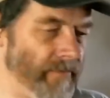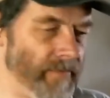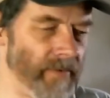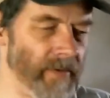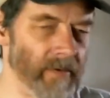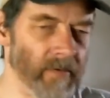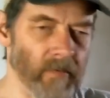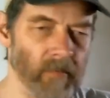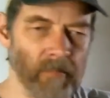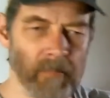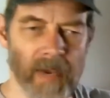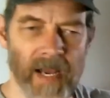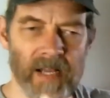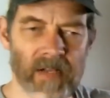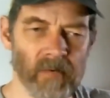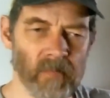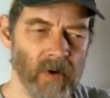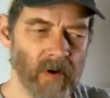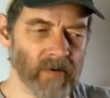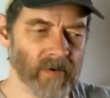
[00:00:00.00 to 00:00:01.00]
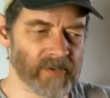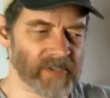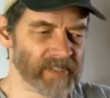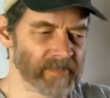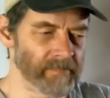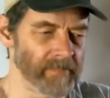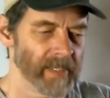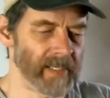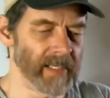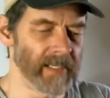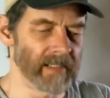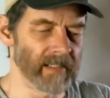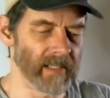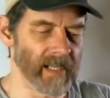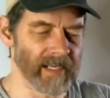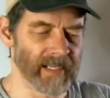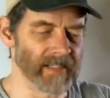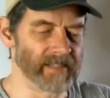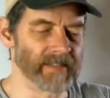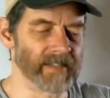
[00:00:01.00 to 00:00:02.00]
the main rotor spinning
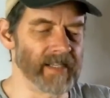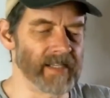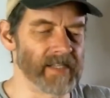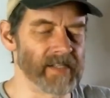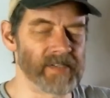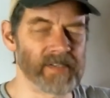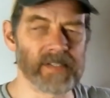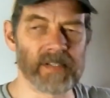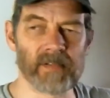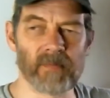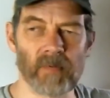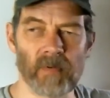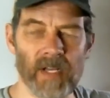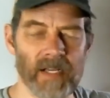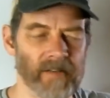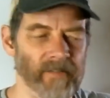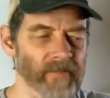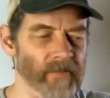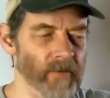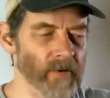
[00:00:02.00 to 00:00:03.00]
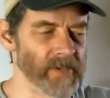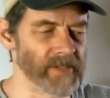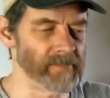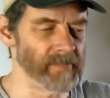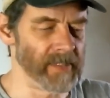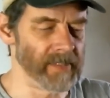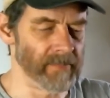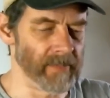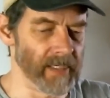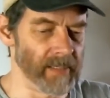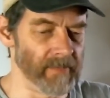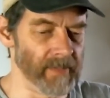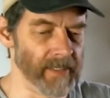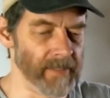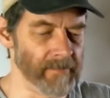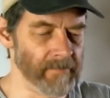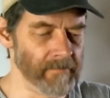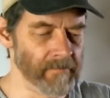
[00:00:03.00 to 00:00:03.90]
like a disc, like a frisbee maybe,